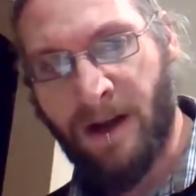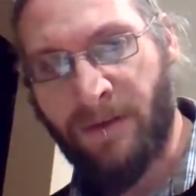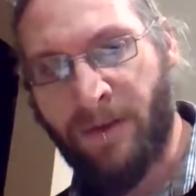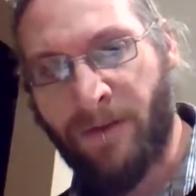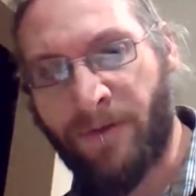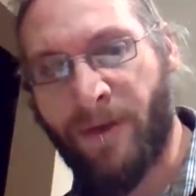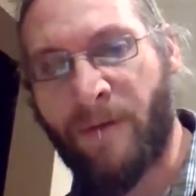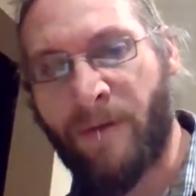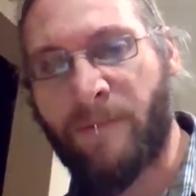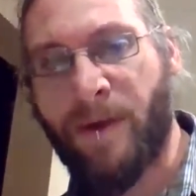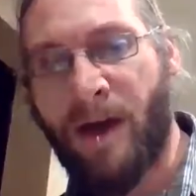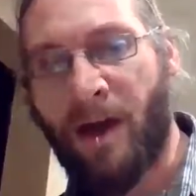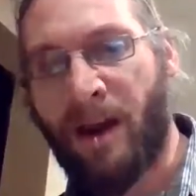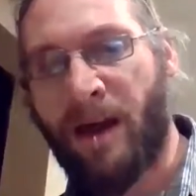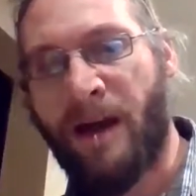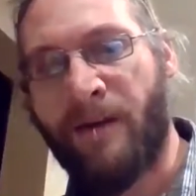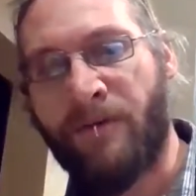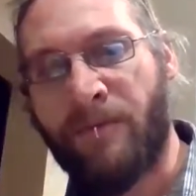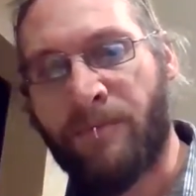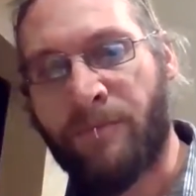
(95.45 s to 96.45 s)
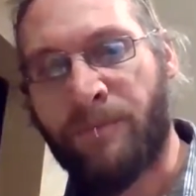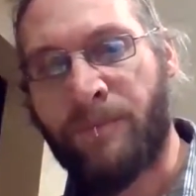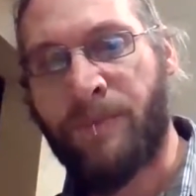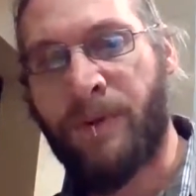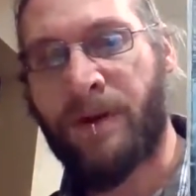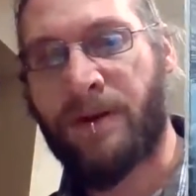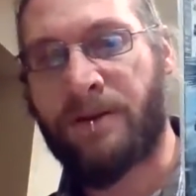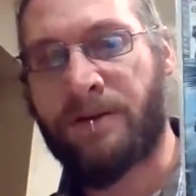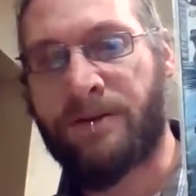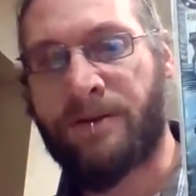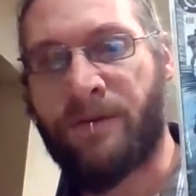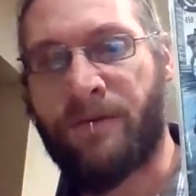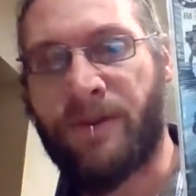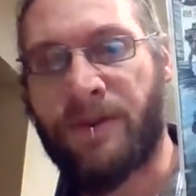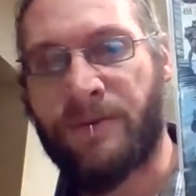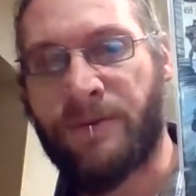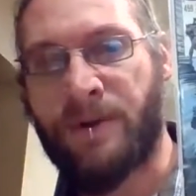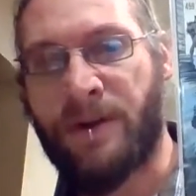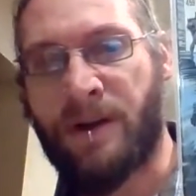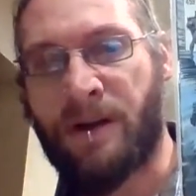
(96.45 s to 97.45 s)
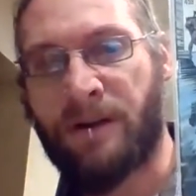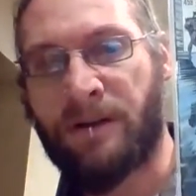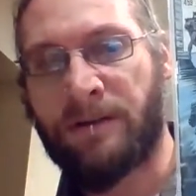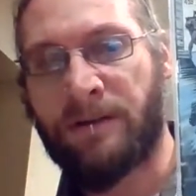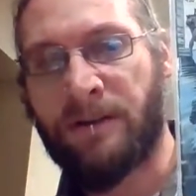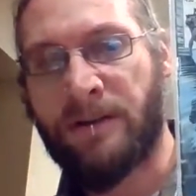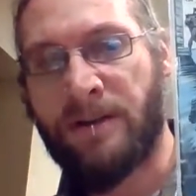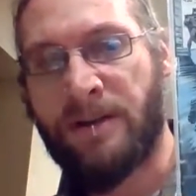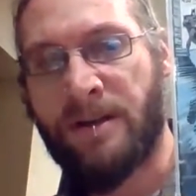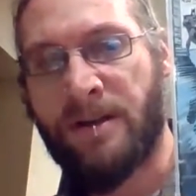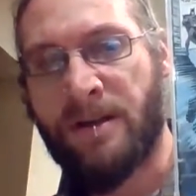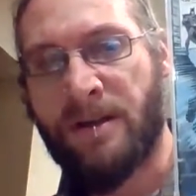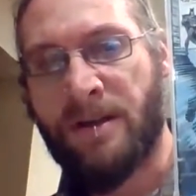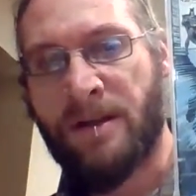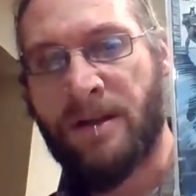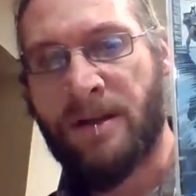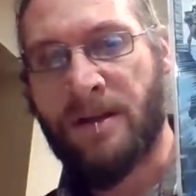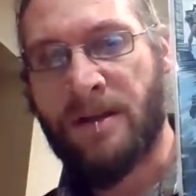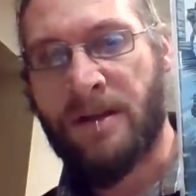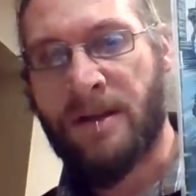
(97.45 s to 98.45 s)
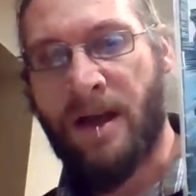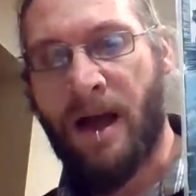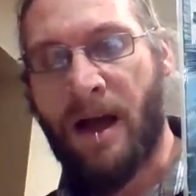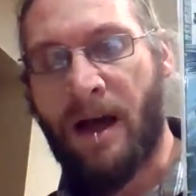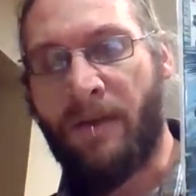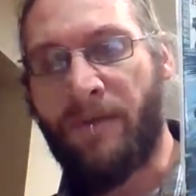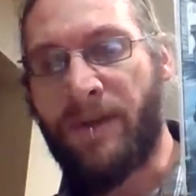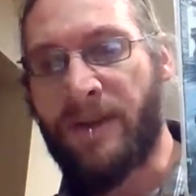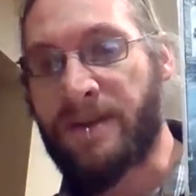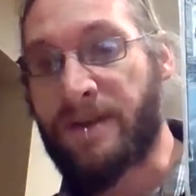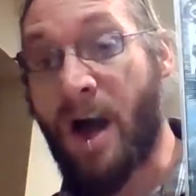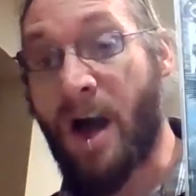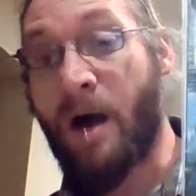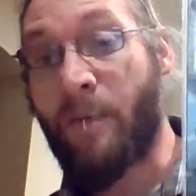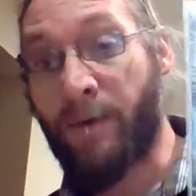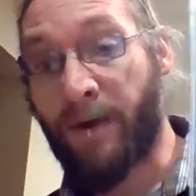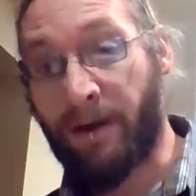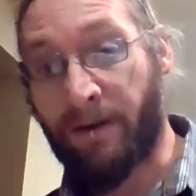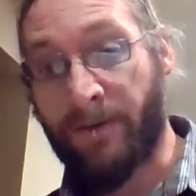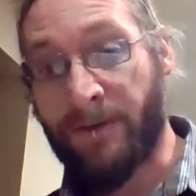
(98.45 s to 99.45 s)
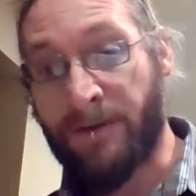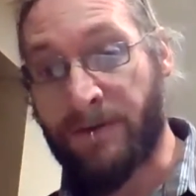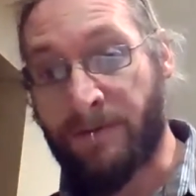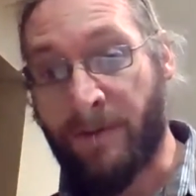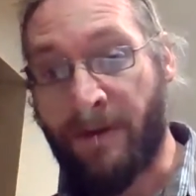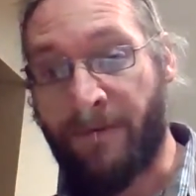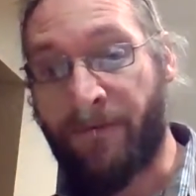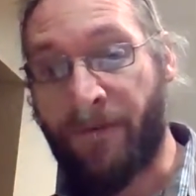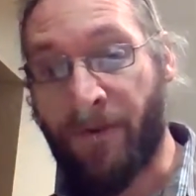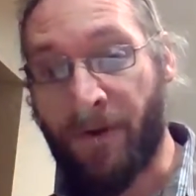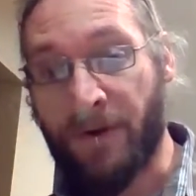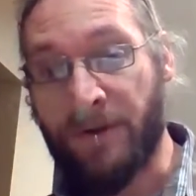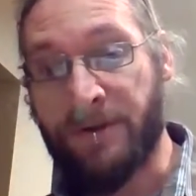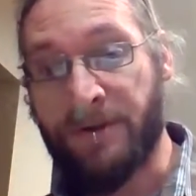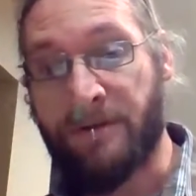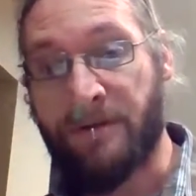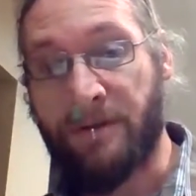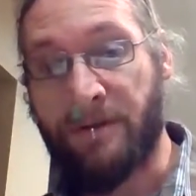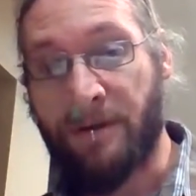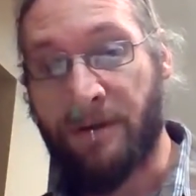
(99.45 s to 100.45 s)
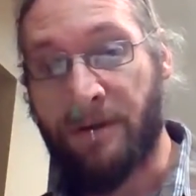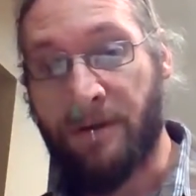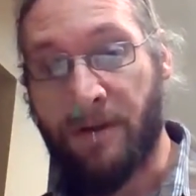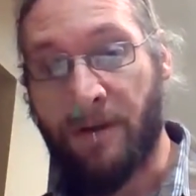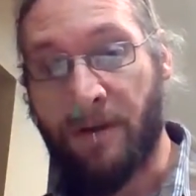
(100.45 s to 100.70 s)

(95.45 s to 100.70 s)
In the thumbnail, I have a picture of this one here. This comic, this was my first